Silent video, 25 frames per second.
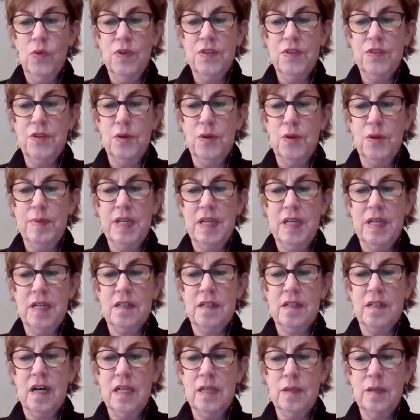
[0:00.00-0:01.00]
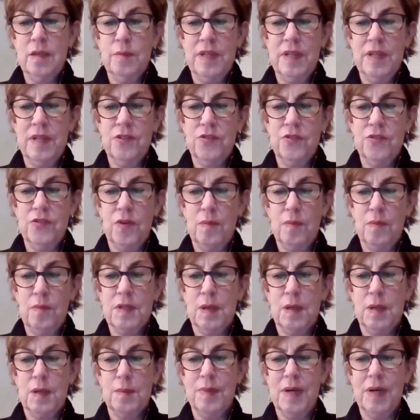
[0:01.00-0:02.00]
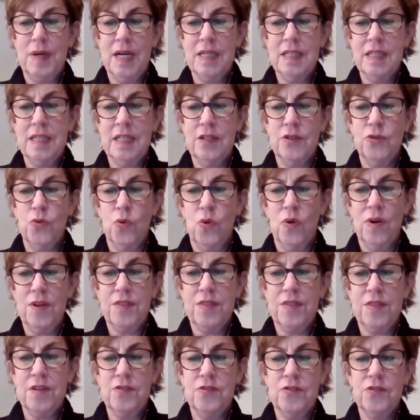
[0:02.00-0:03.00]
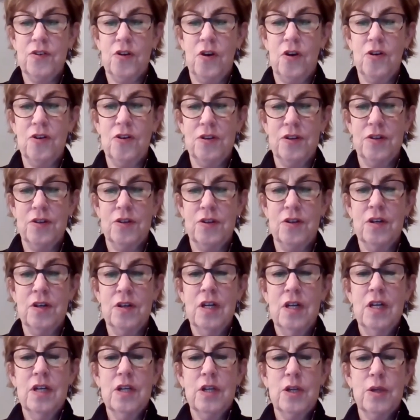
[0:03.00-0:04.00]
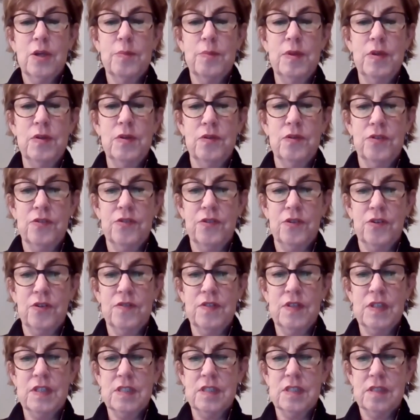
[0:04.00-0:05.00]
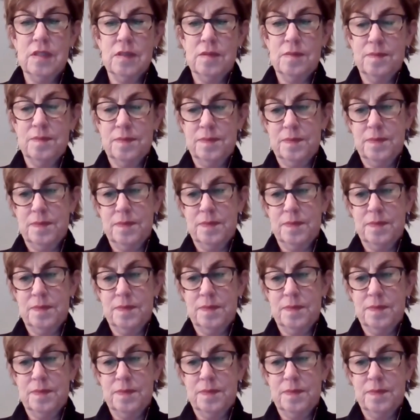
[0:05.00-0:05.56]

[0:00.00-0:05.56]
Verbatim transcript: Would there be economies from combining Northeast Corridor commuter service?